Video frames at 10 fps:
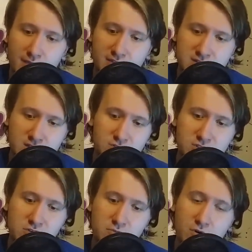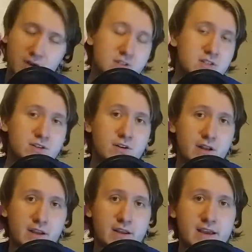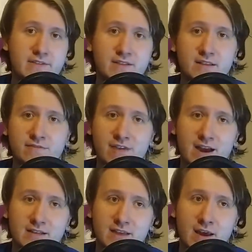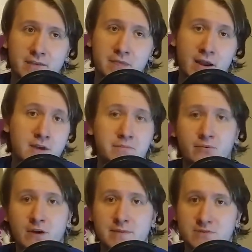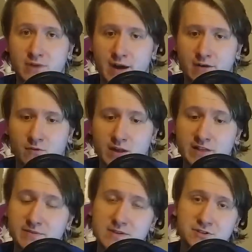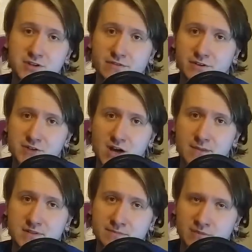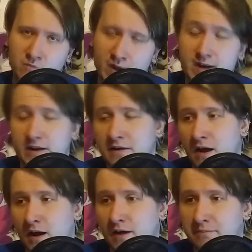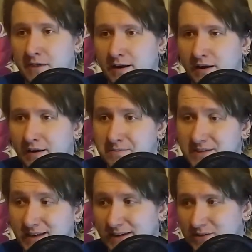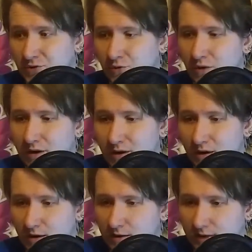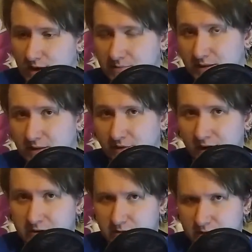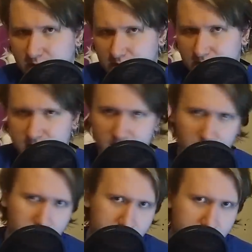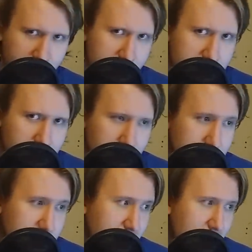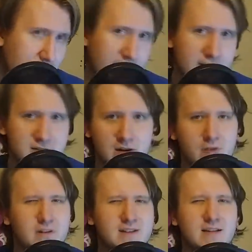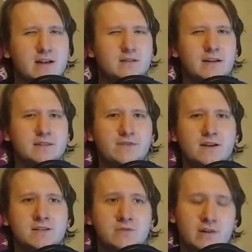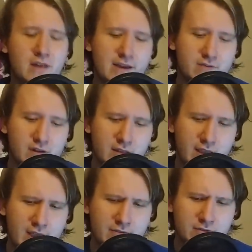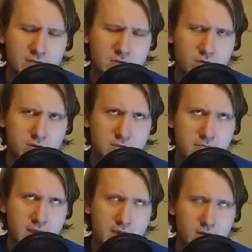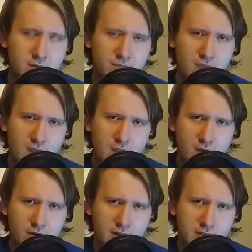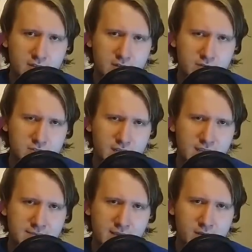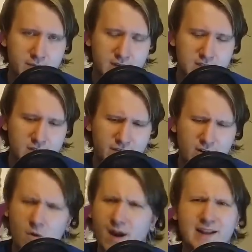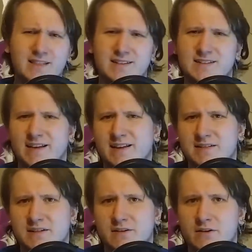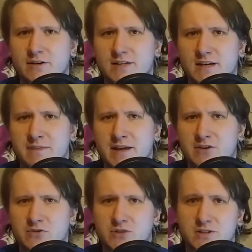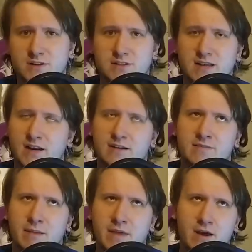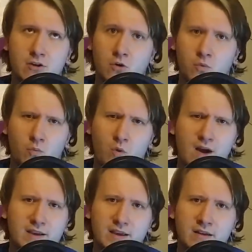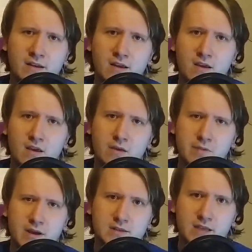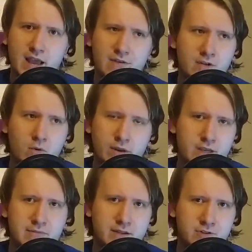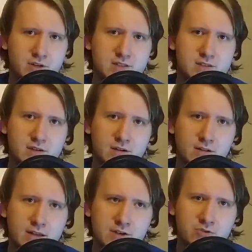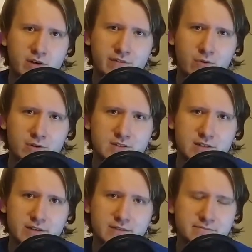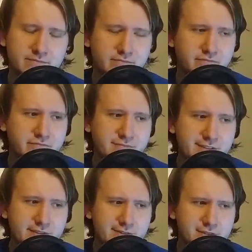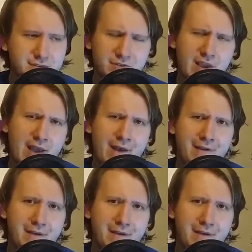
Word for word: this is also more concerning given the fact that my unemployment's run out while I've been searching for jobs and been waiting on my um, state to give me the financial assistance to go to a trade school, but hey, it's not really exactly as fast as we'd like when they have to resort to mail rather than using email because if you know any of these things, they're always going to make you just send it in by mail or walk in because they have no email address still in 2014. So yeah,